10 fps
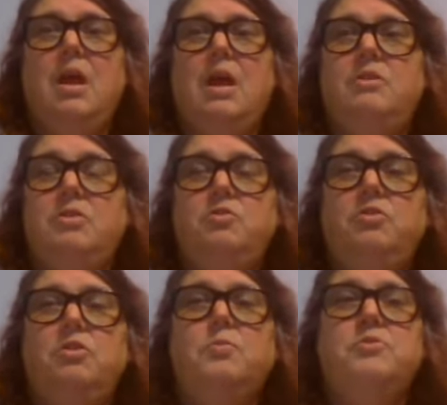And
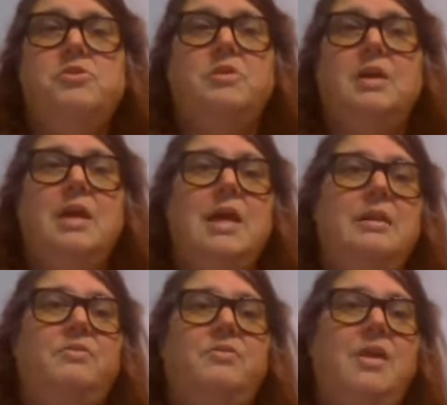usually your projecting
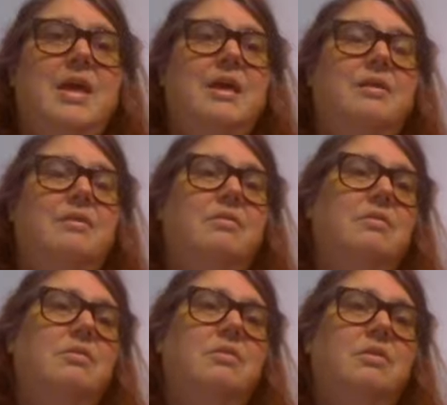hand is the hand
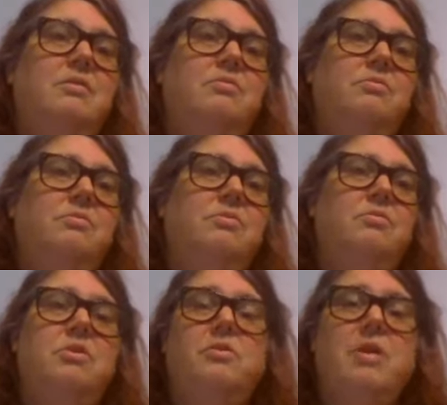
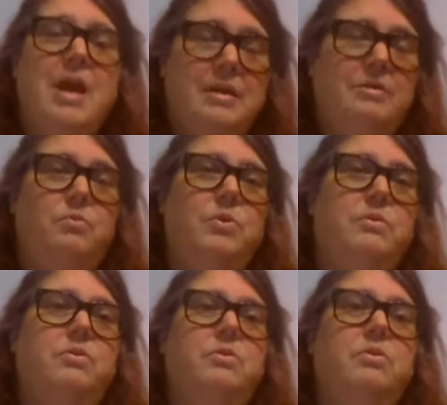that you're handed
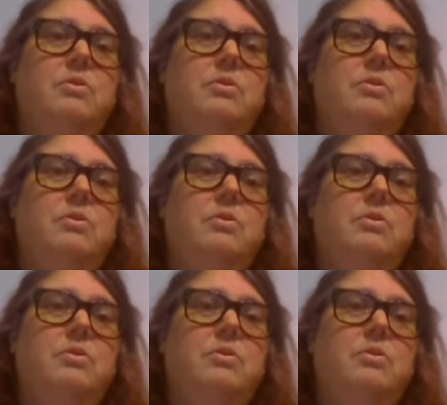with.